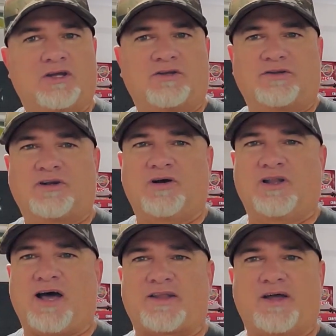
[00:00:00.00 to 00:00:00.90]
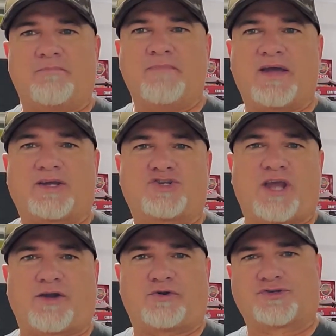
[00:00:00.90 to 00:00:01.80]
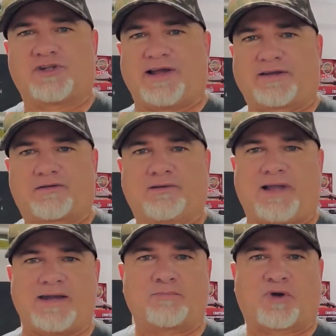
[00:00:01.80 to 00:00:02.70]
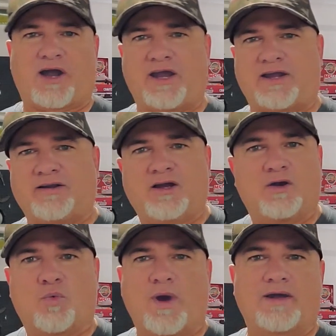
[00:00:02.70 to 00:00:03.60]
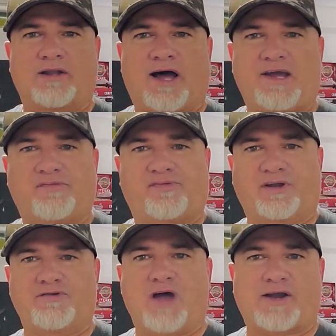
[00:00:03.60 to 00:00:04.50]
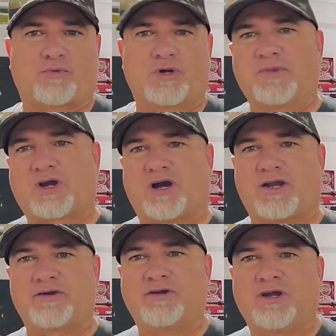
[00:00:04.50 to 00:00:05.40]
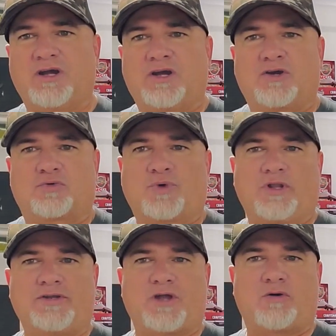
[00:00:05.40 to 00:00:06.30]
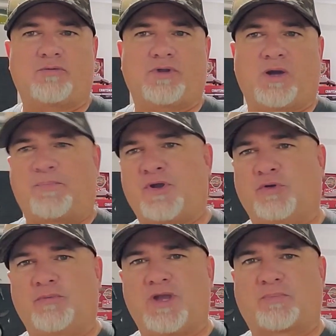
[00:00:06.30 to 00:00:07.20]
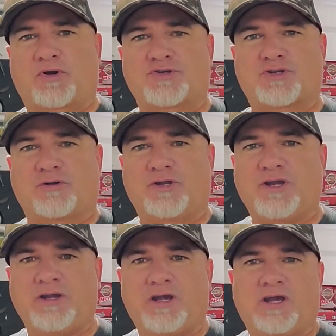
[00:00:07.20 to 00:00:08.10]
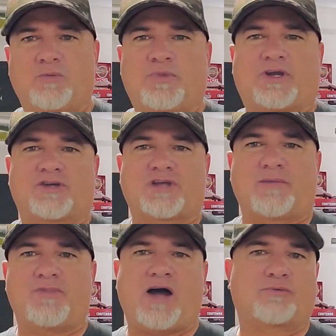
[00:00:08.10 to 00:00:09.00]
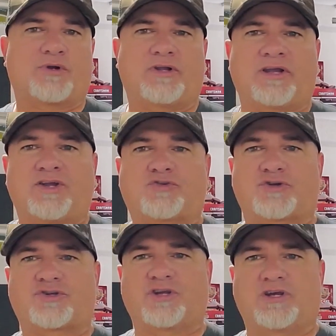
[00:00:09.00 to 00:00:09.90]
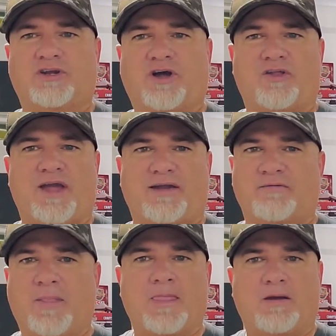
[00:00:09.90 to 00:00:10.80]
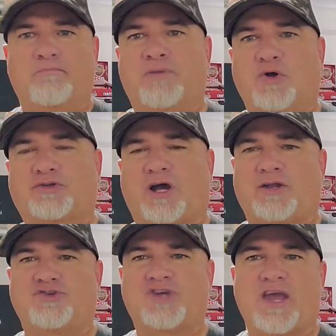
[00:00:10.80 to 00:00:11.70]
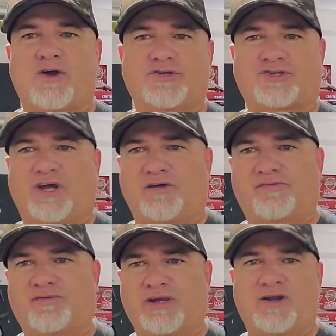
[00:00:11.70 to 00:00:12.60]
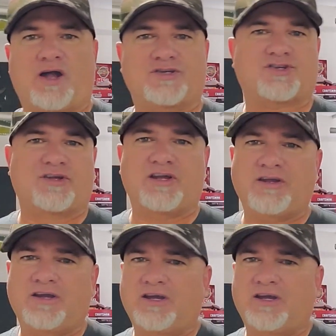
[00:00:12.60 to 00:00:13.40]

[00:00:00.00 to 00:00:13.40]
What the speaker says: You know, a lot of the mega channels like Light Bright, Way of Life, and Not a Rubicon really don't appeal to me personally because I'm not really interested in all that bolt-on JL stuff. And honestly,